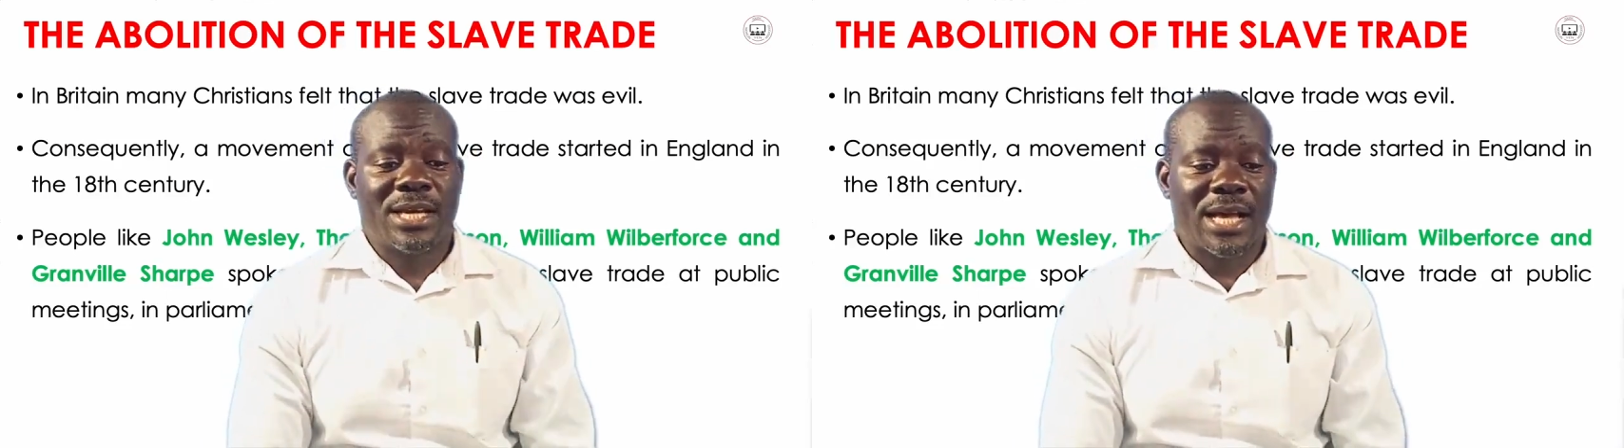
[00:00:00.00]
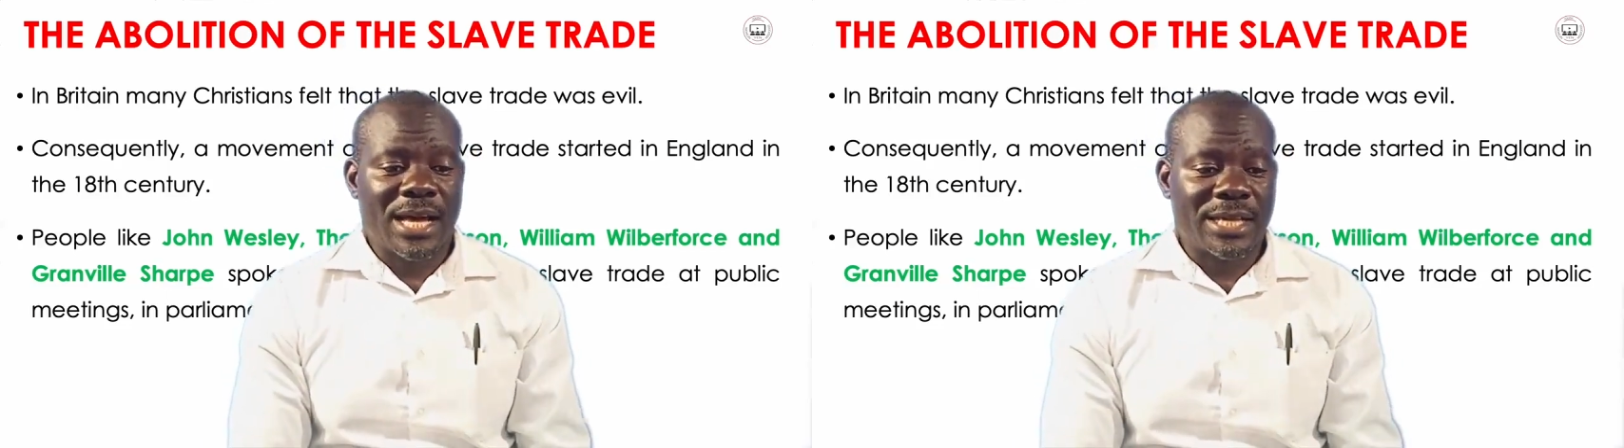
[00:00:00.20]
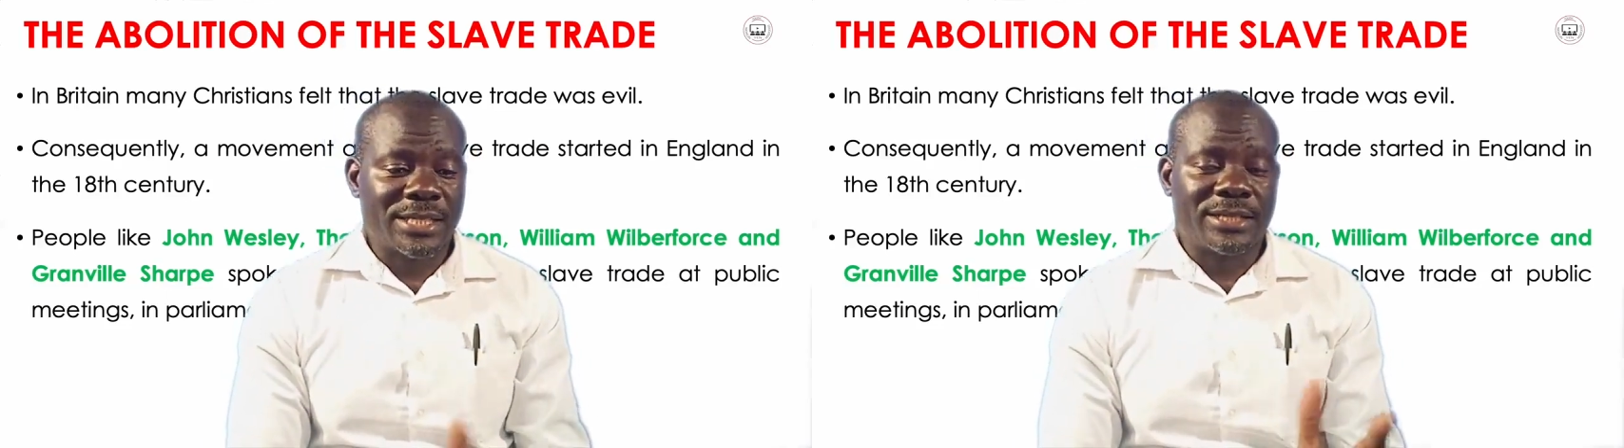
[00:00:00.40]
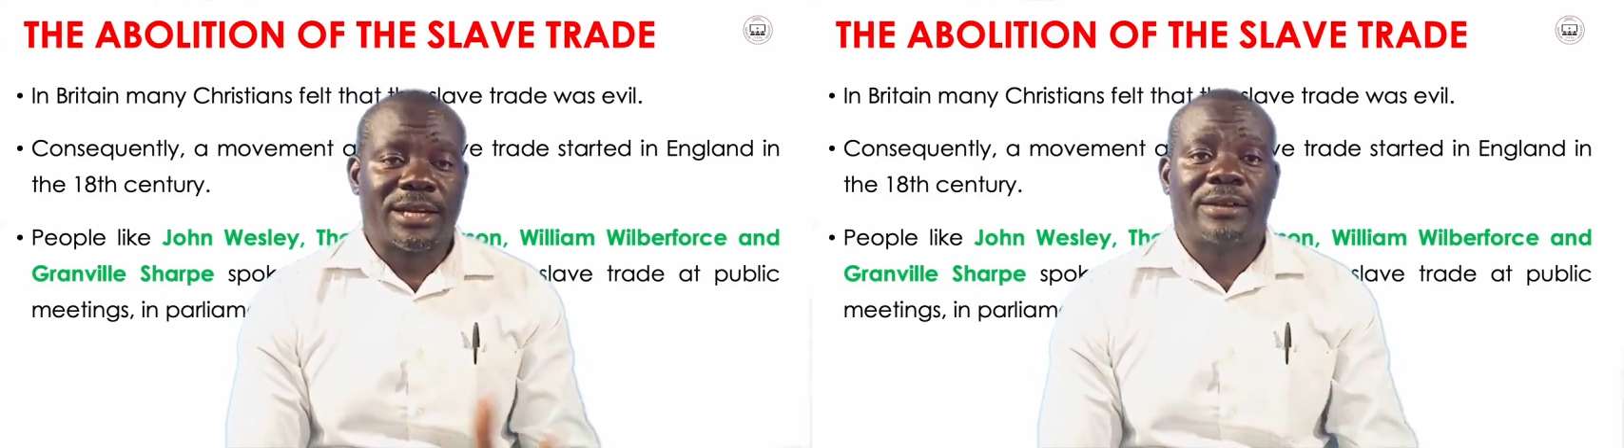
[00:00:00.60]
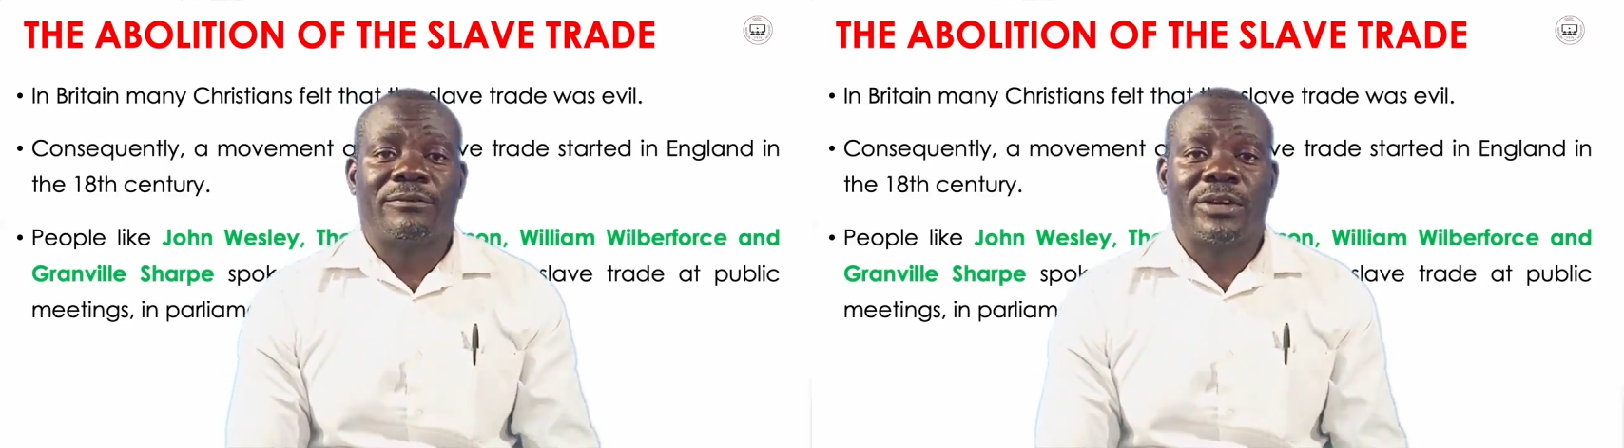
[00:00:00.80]
and
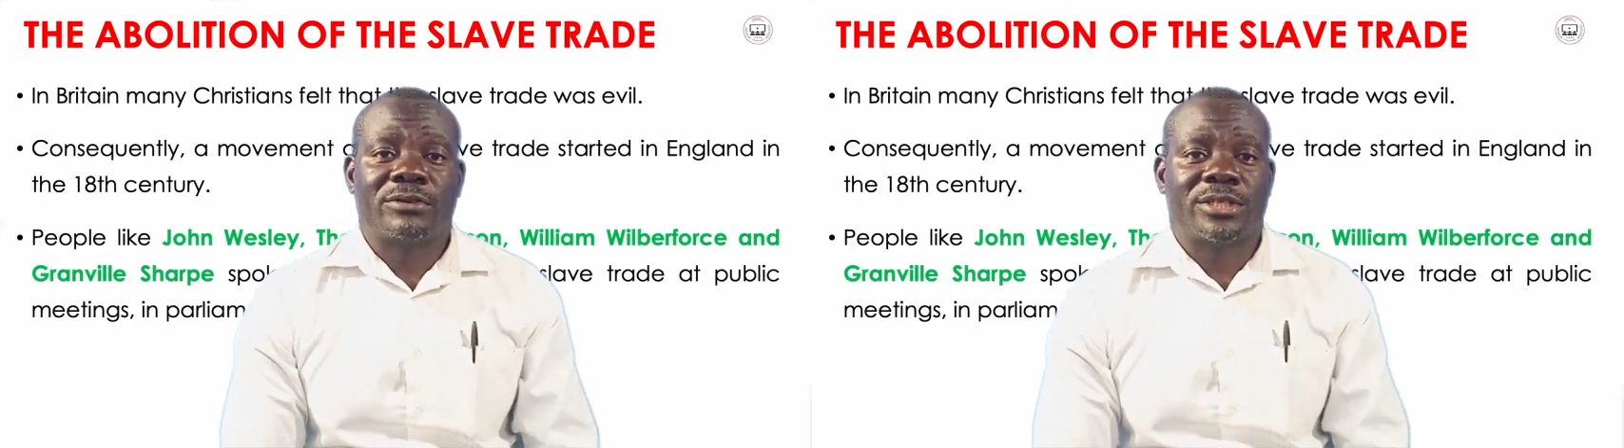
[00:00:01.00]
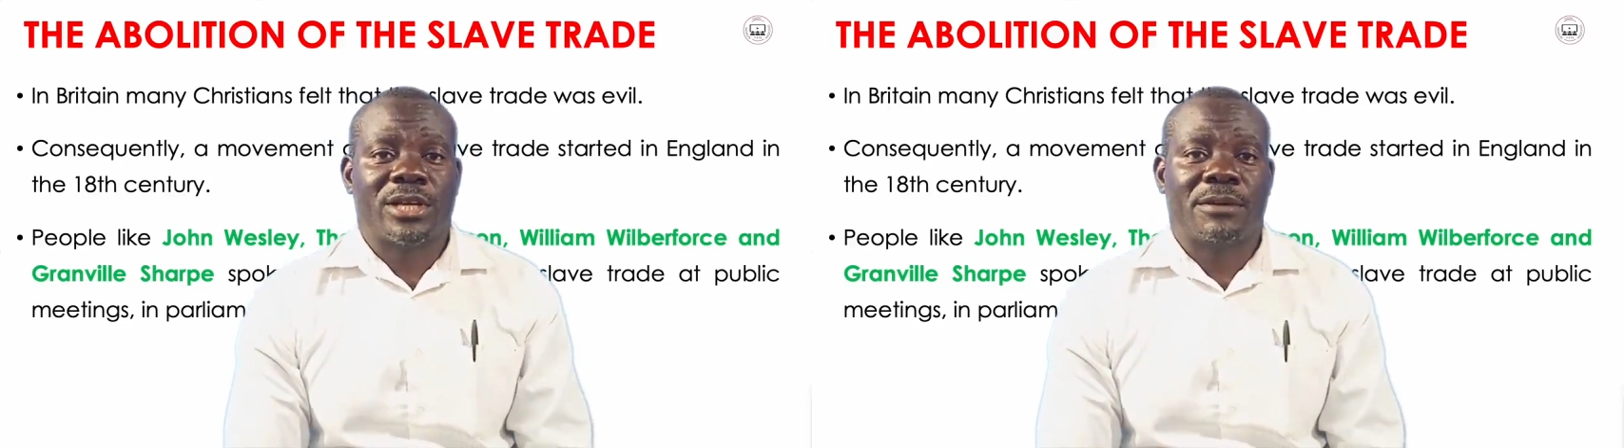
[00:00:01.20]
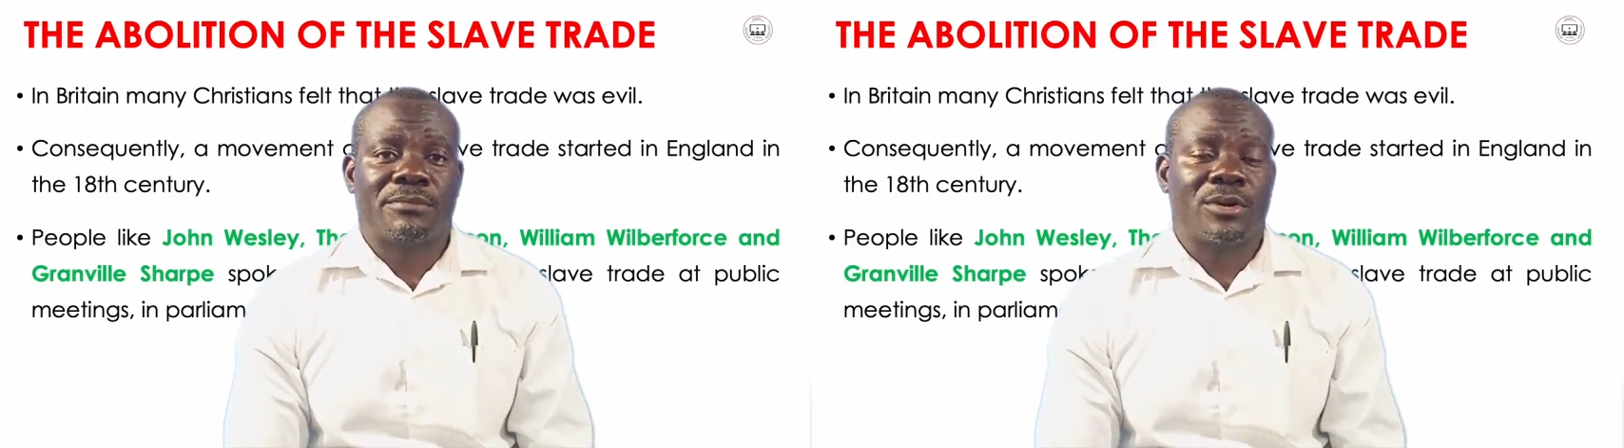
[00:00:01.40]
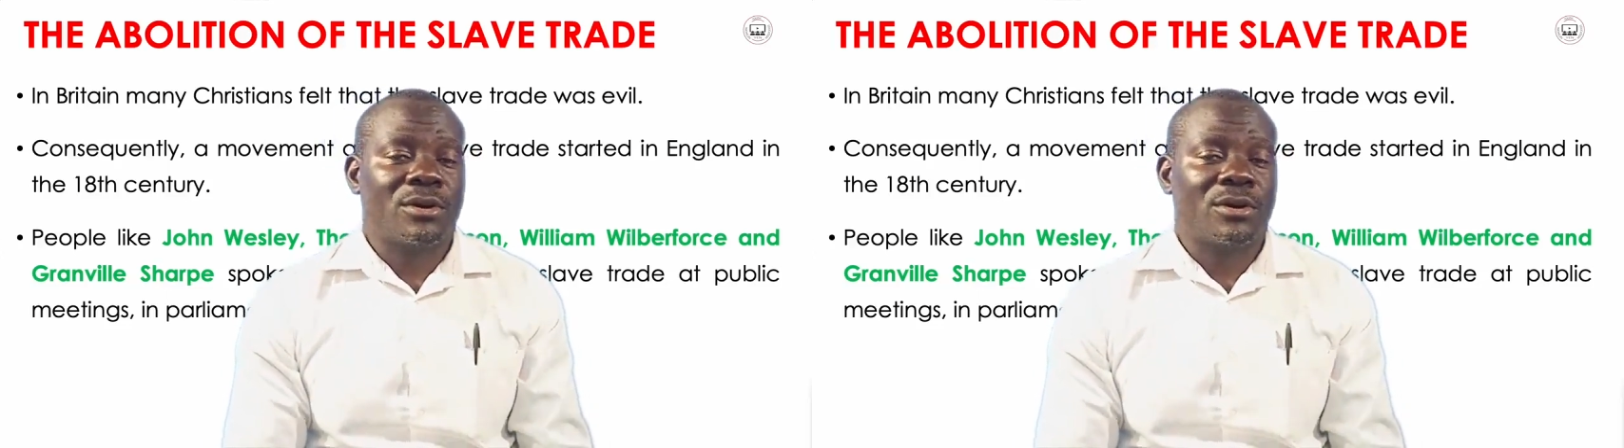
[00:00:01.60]
Granville Sharp,